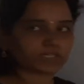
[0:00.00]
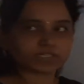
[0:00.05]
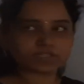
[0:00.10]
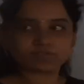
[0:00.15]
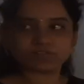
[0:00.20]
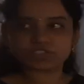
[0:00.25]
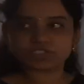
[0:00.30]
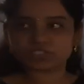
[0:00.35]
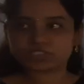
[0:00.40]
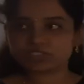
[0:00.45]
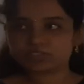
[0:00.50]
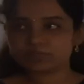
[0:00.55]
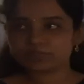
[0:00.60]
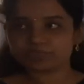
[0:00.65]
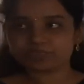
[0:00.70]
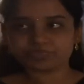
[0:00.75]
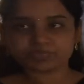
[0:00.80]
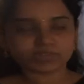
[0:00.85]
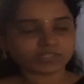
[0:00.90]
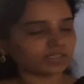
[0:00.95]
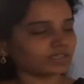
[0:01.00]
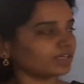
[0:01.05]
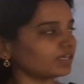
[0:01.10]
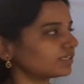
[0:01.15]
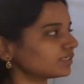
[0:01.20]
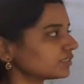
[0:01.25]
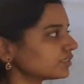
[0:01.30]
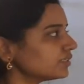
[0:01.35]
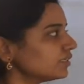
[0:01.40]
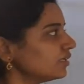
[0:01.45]
equation.
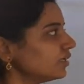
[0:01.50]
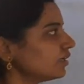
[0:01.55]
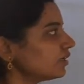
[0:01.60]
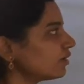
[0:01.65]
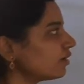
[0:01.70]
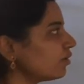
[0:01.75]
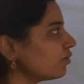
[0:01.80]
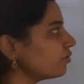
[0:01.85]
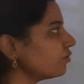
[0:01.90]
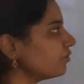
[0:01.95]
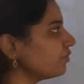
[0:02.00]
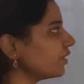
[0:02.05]
Yes. Now,